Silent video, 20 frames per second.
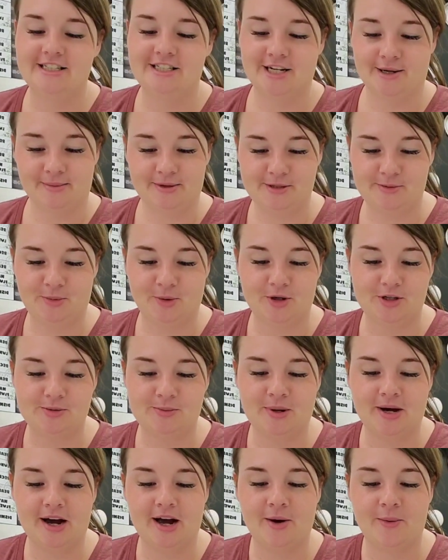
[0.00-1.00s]
Dear Miss
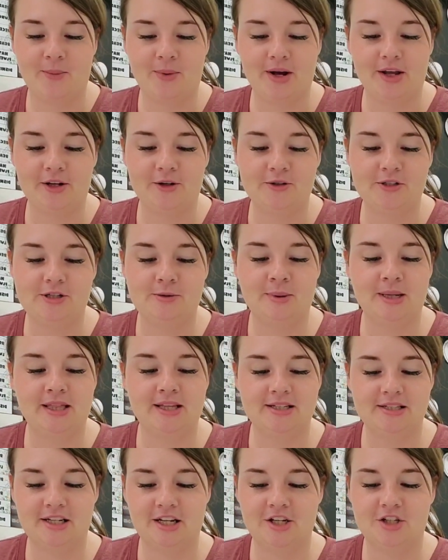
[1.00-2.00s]
Boersma, I want you to be
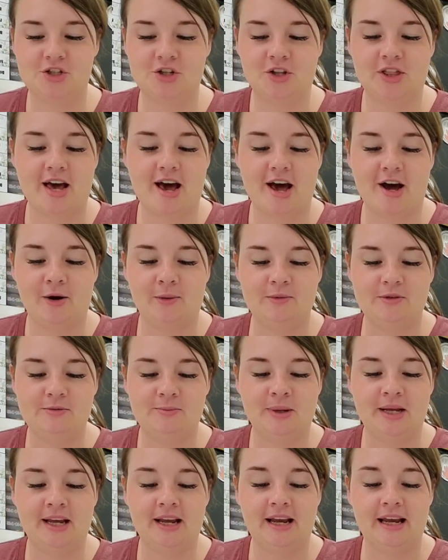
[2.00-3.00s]
the teacher that helps
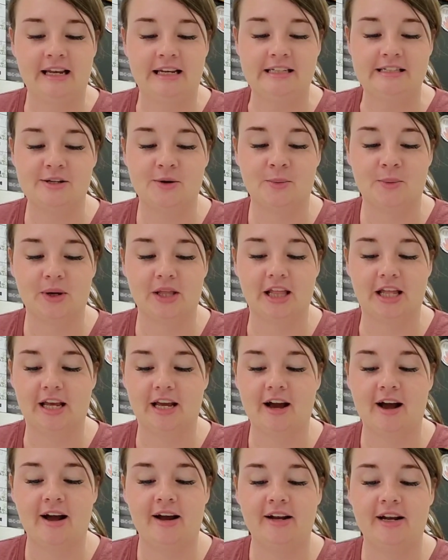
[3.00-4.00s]
me and is a really
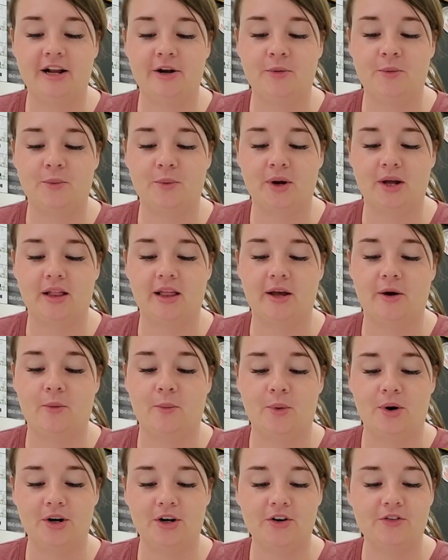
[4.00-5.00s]
kind and really
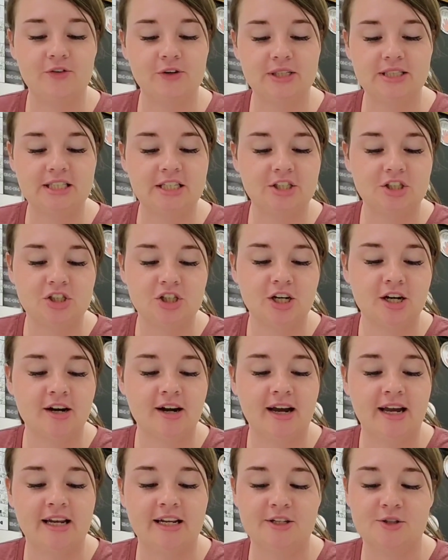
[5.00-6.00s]
wonderful teacher
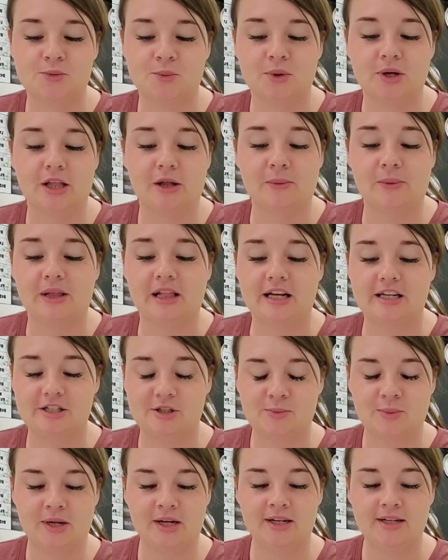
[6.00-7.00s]
and is really, really
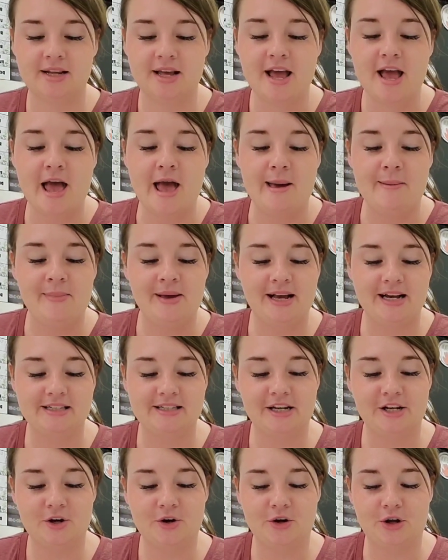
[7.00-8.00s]
sweet, because
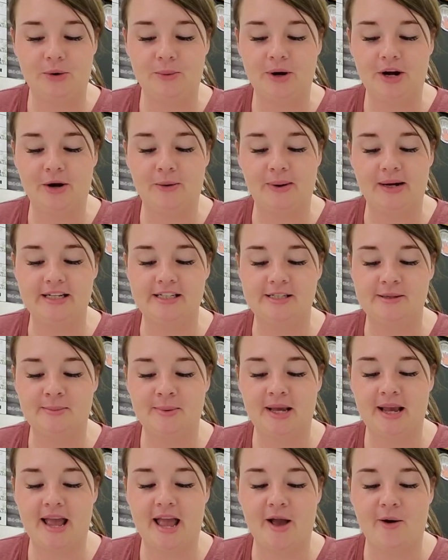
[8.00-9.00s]
I know you are going to
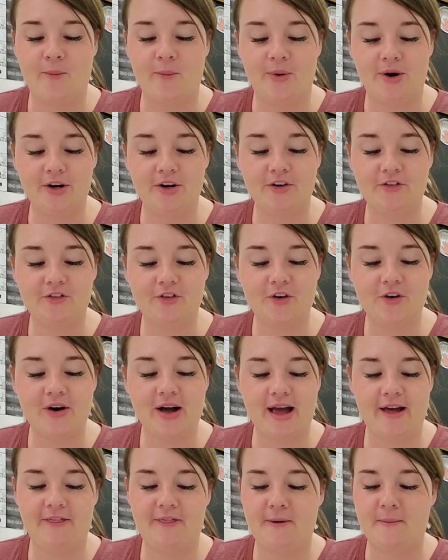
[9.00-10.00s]
be a wonderful
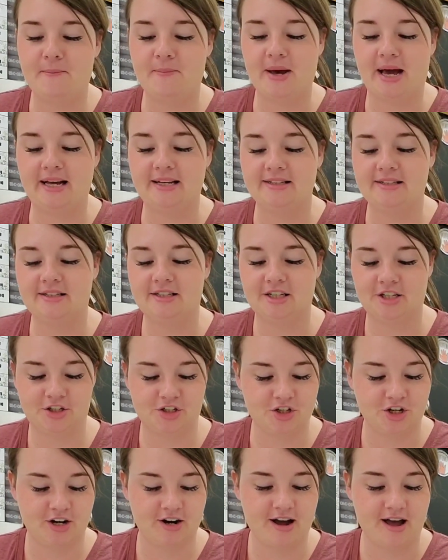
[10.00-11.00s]
and the best
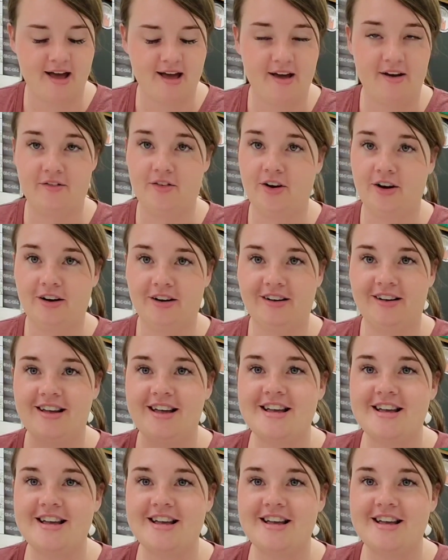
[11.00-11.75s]
teacher ever.